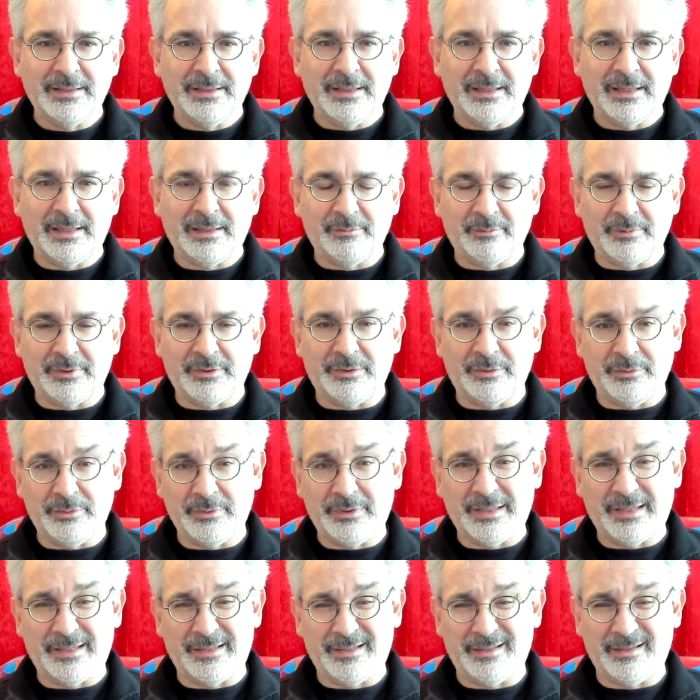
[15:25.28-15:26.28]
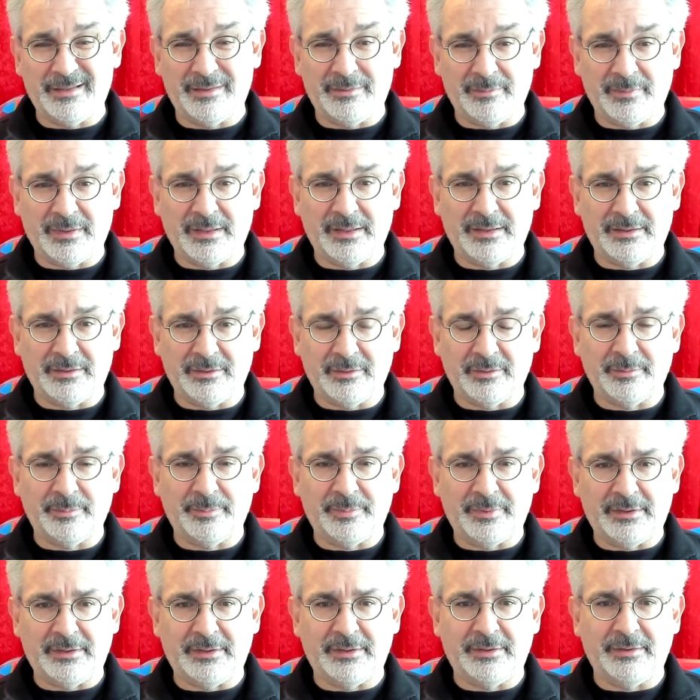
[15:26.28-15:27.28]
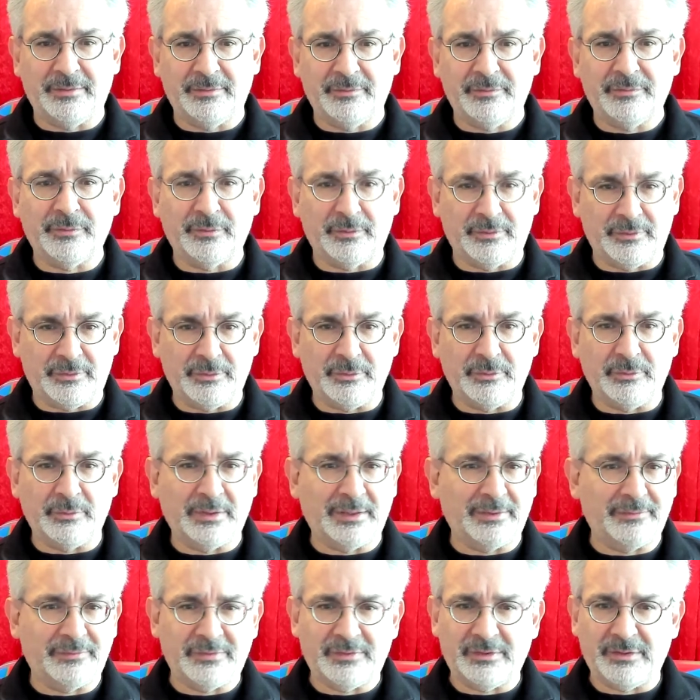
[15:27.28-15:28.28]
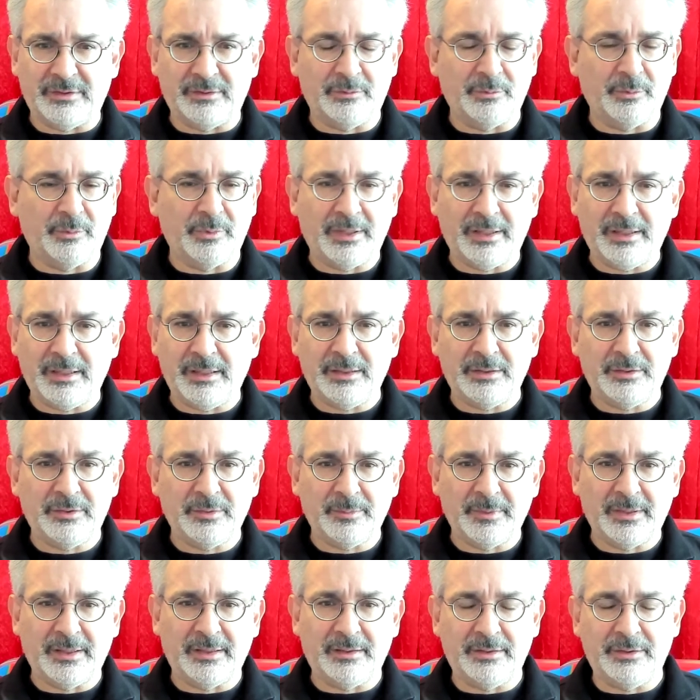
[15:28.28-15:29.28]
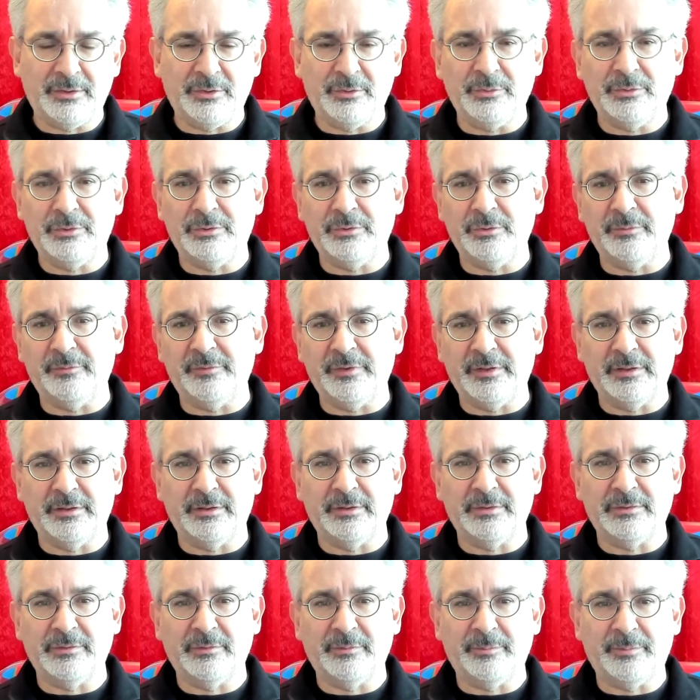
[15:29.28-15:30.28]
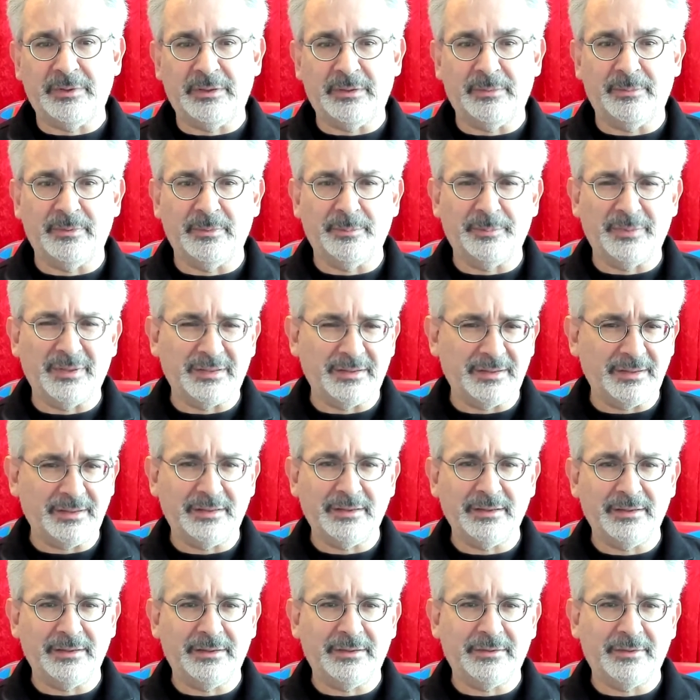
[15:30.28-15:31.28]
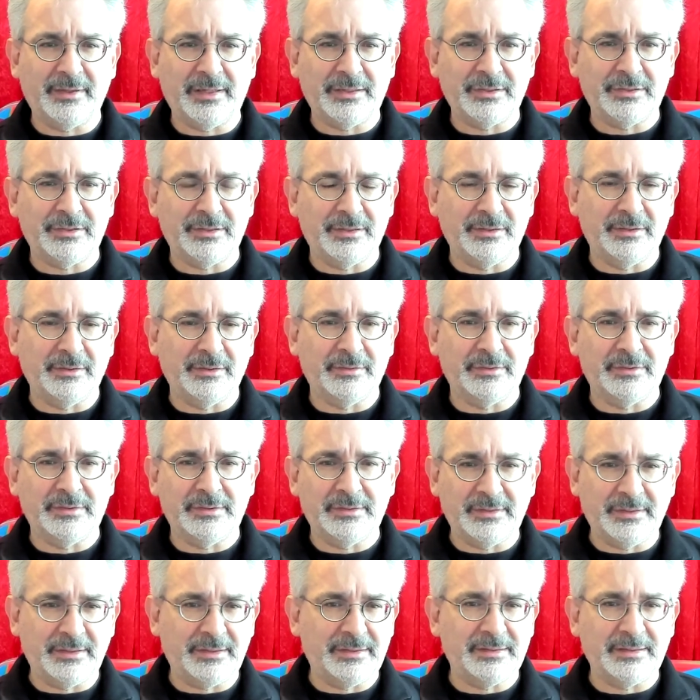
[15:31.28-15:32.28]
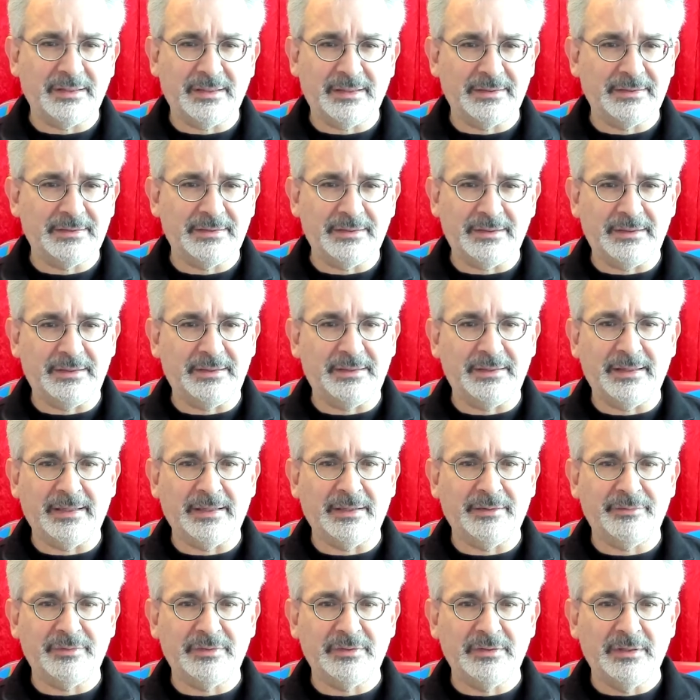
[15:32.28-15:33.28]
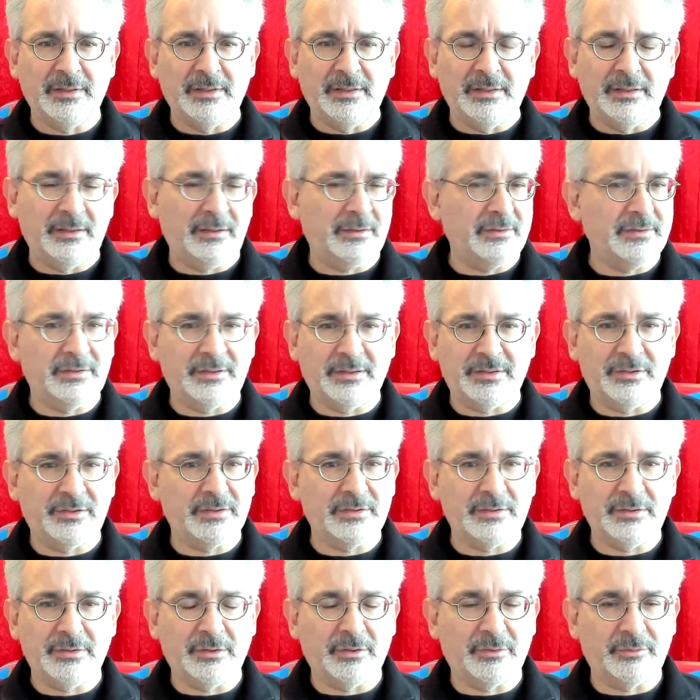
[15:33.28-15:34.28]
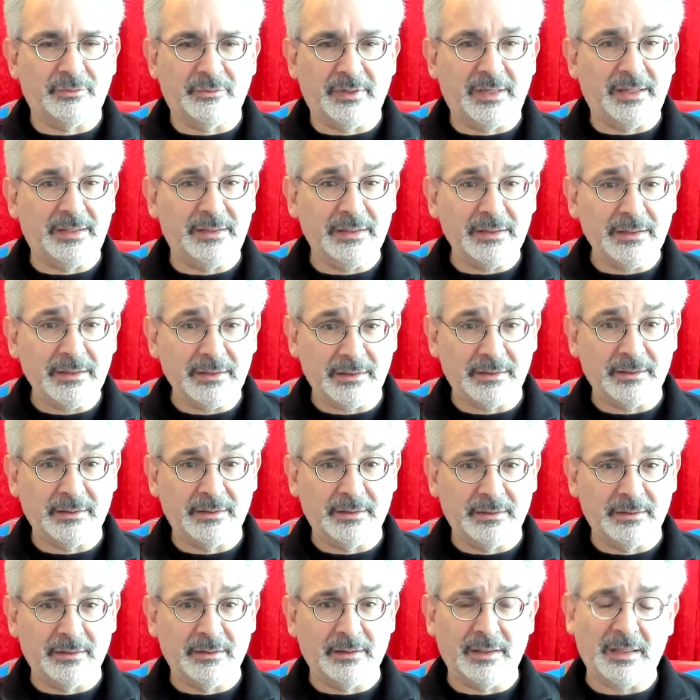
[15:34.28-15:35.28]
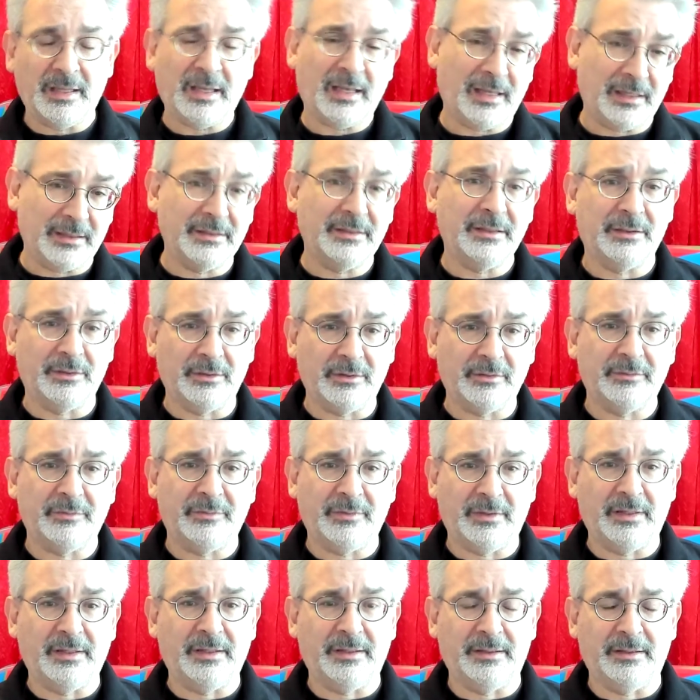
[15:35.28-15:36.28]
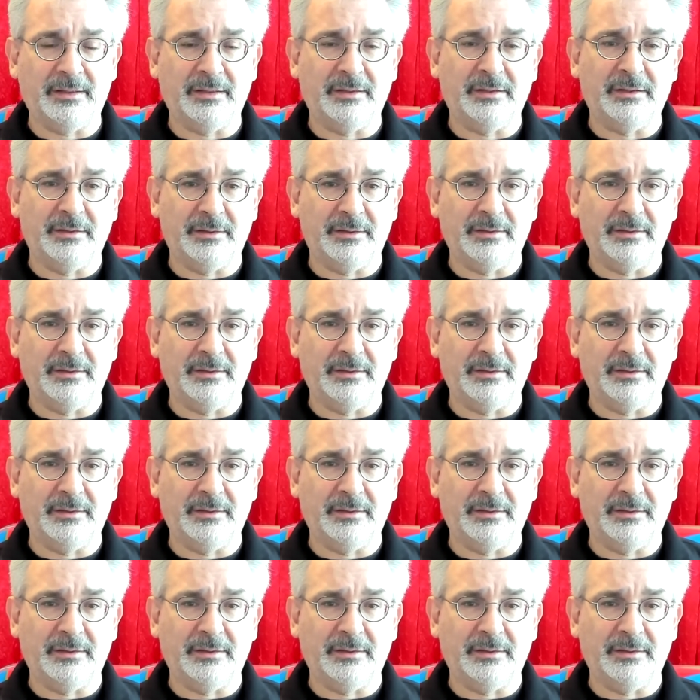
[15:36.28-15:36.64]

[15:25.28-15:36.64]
And when you get it, it might not be for you. I've seen way too many YouTube videos of people, particularly crashing those 6S EDFs because they're just not ready and they're not flying